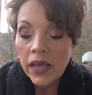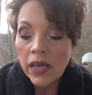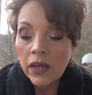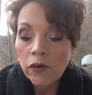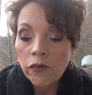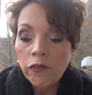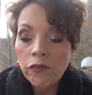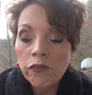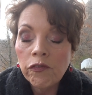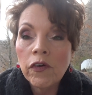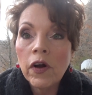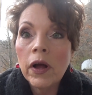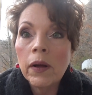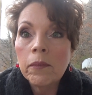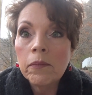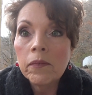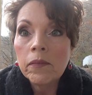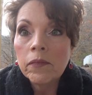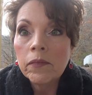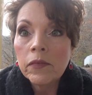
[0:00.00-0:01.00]
gift
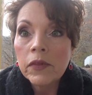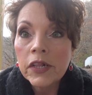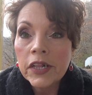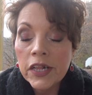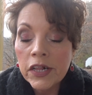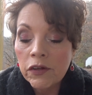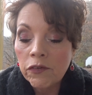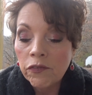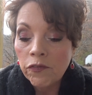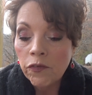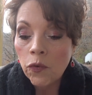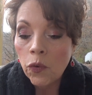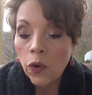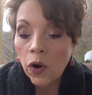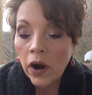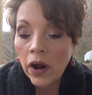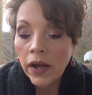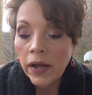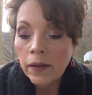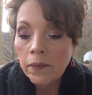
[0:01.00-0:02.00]
from
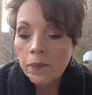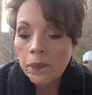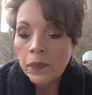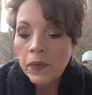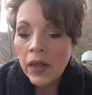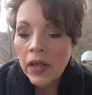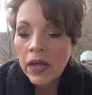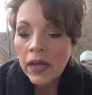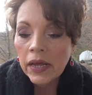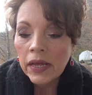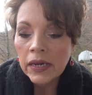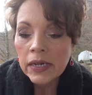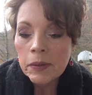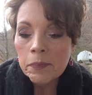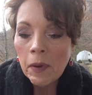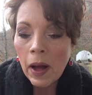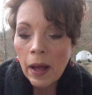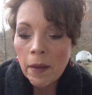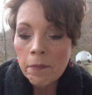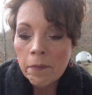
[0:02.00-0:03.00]
Sephora. It's
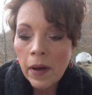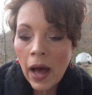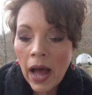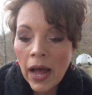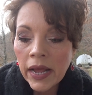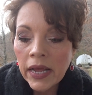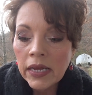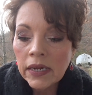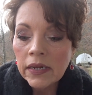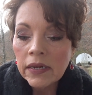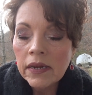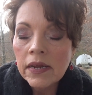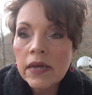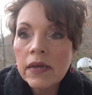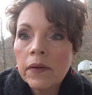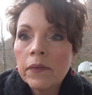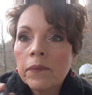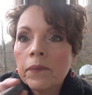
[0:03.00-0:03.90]
by Bite.